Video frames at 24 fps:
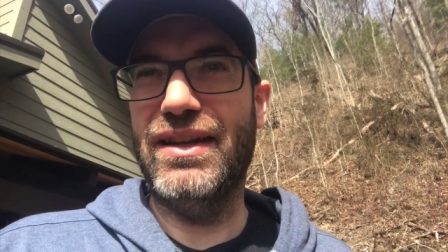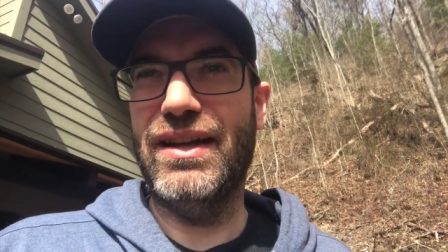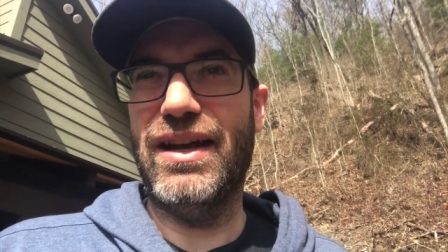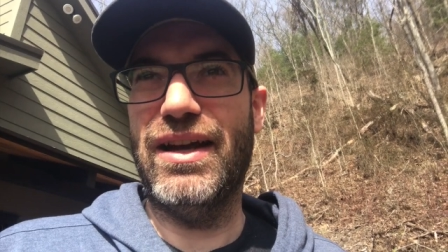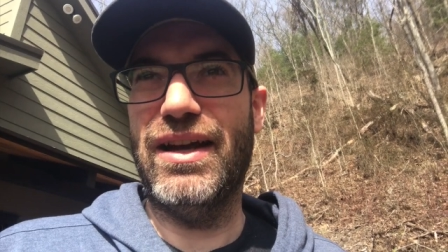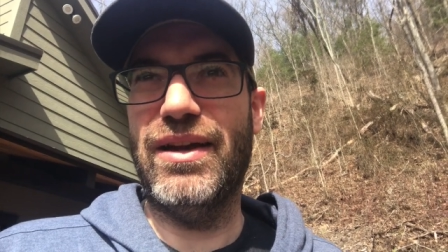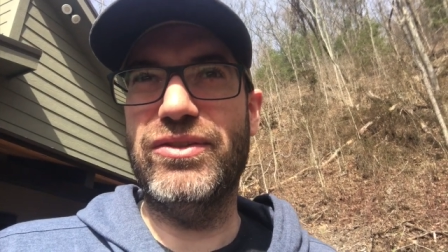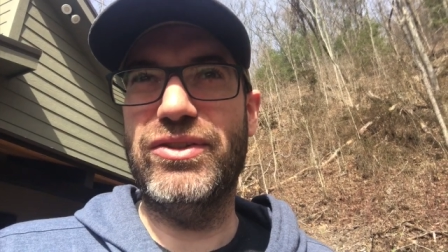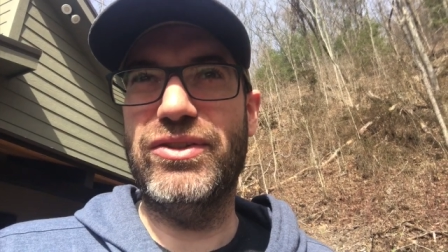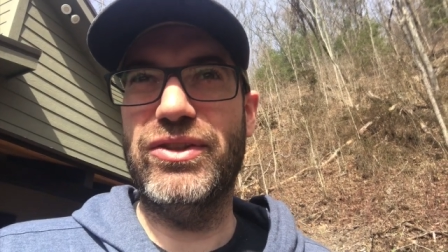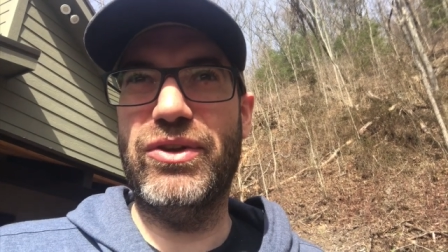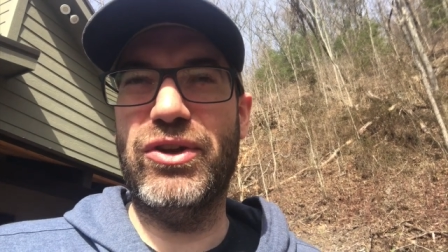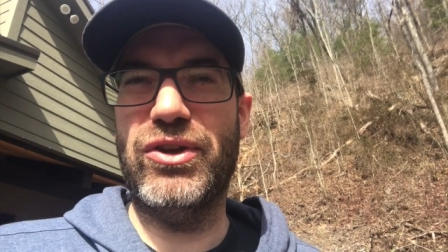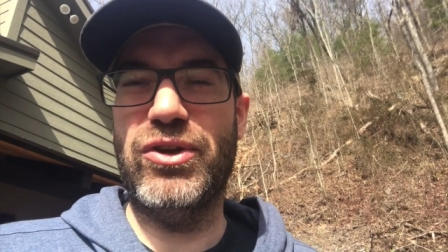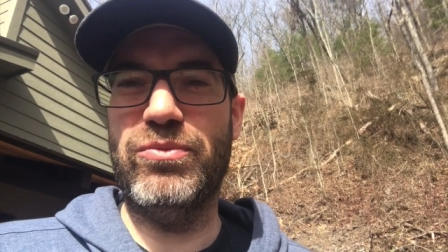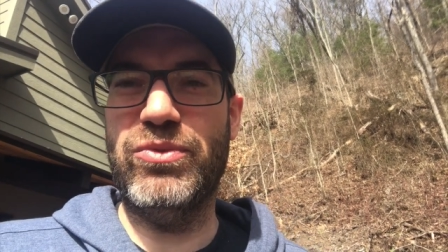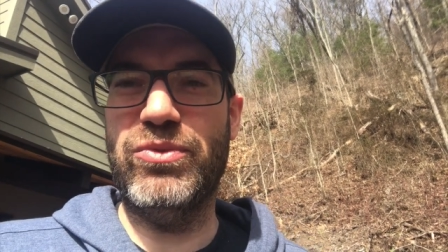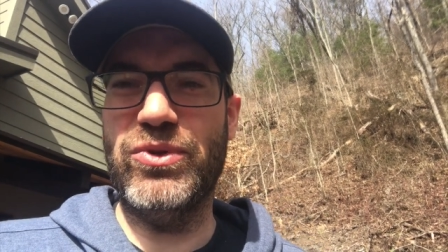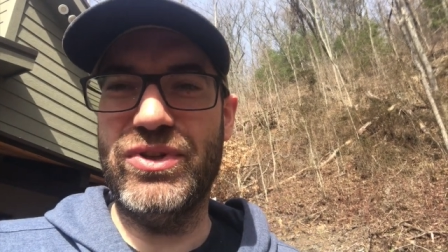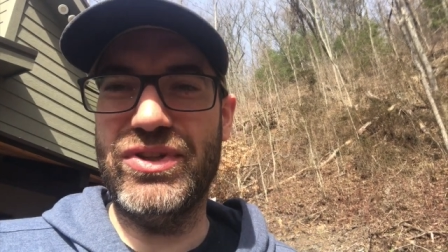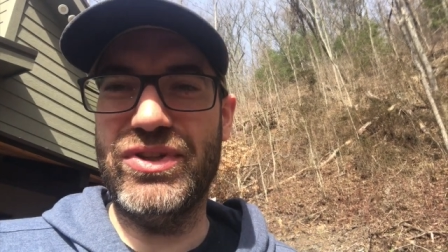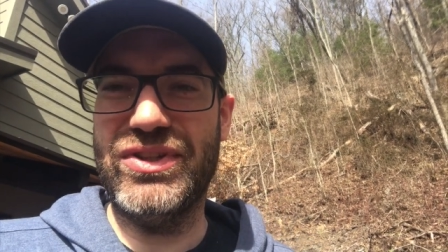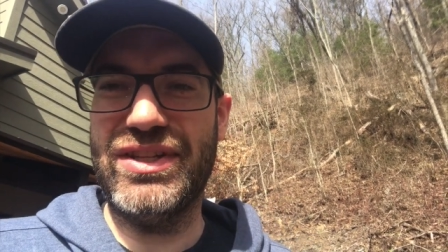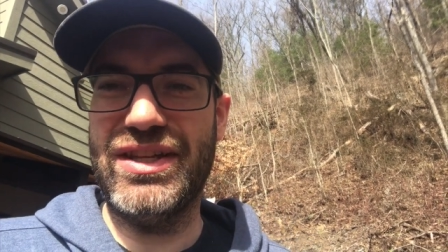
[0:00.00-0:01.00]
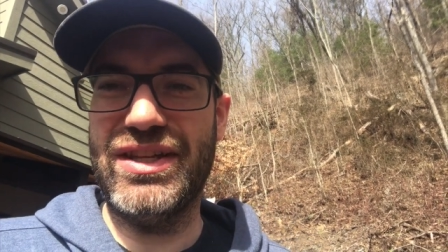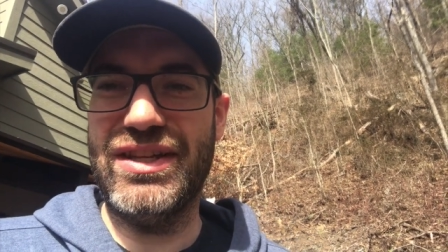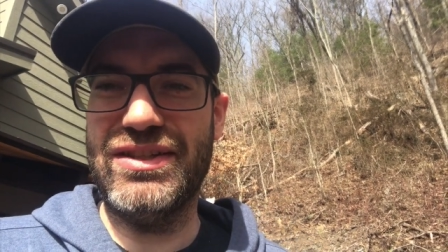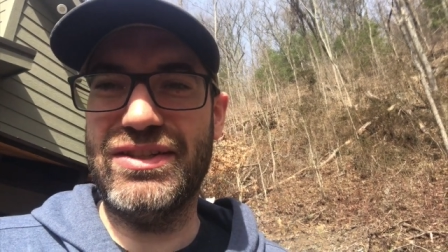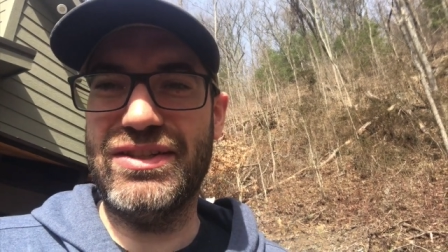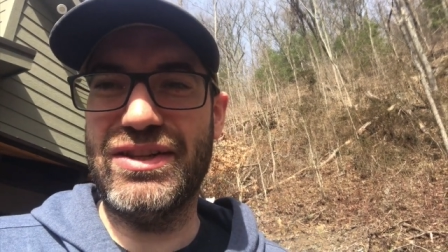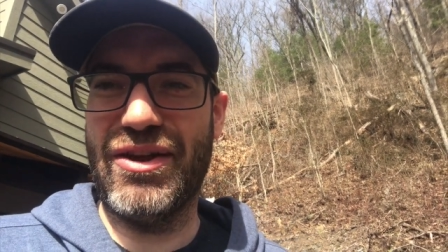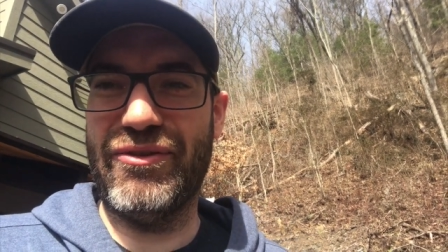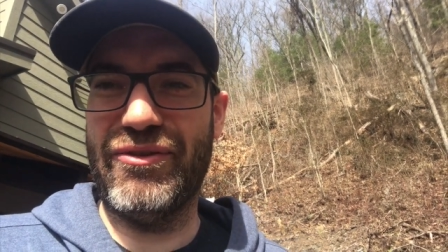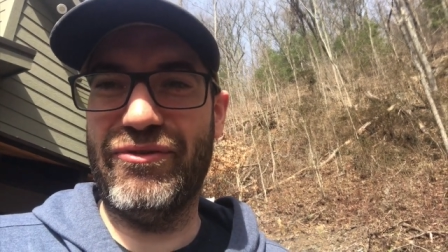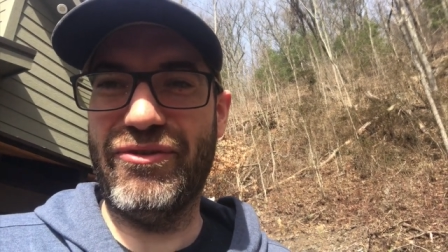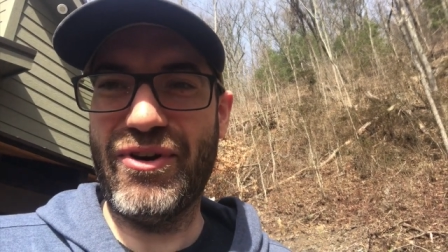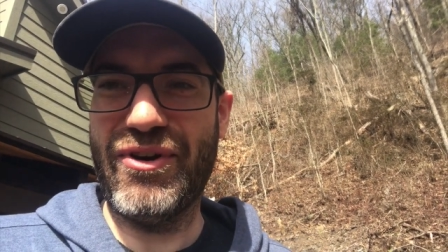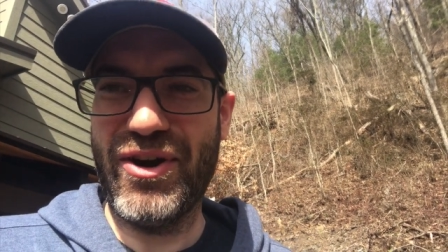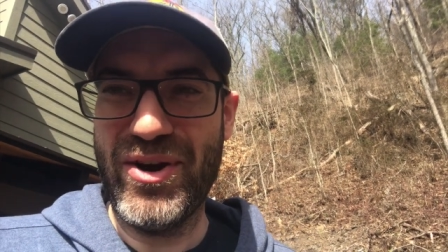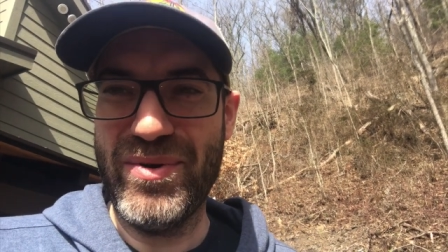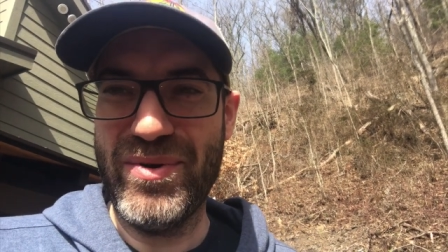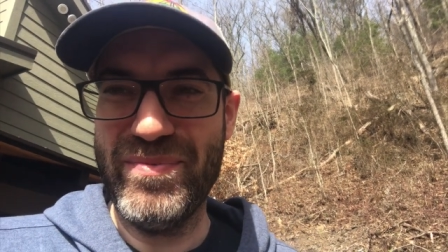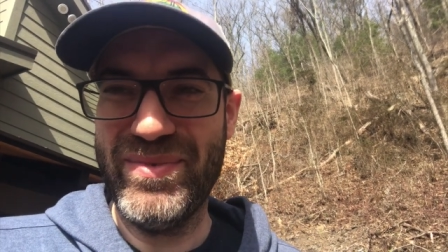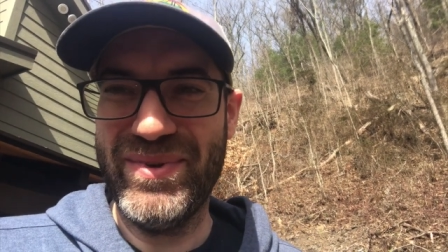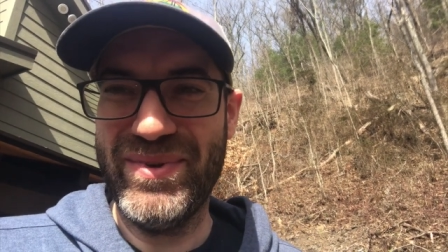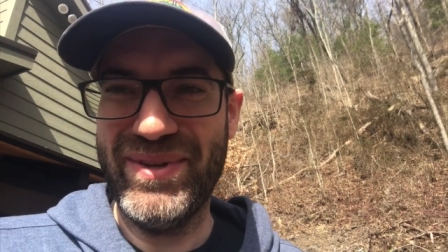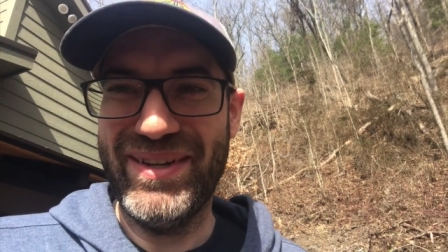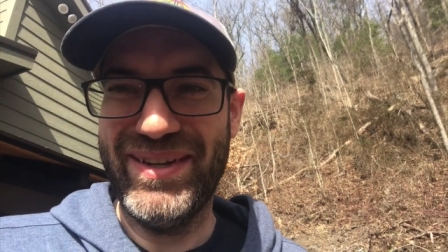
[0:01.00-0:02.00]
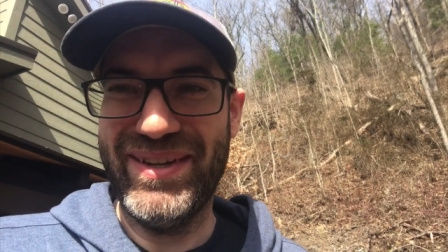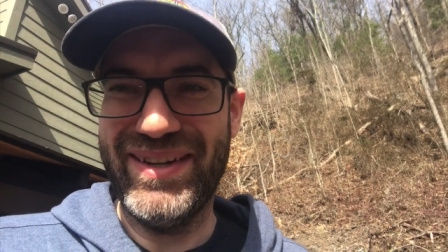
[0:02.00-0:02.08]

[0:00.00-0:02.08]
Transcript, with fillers: uh, to go to BuddhistGeeks.farm.